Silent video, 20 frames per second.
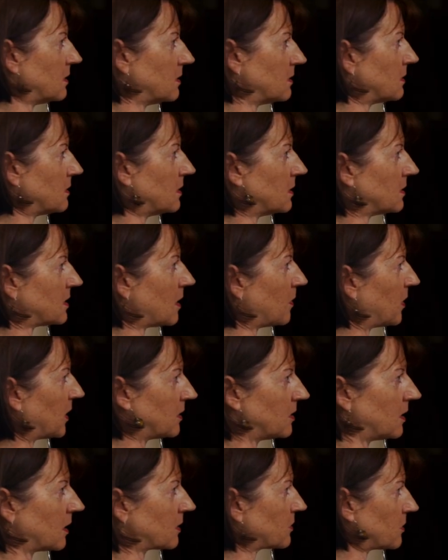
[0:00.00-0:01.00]
the
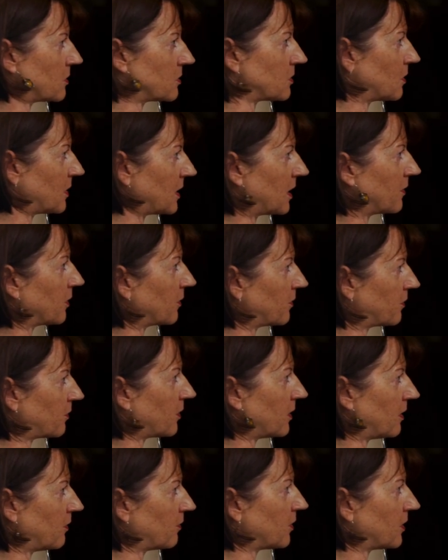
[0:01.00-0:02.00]
semiconductors or whatever
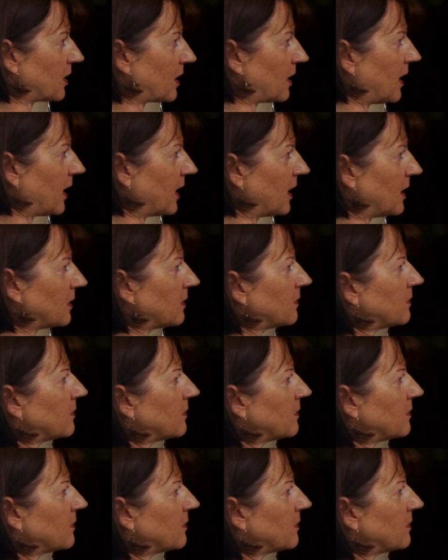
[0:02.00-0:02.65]
for the client?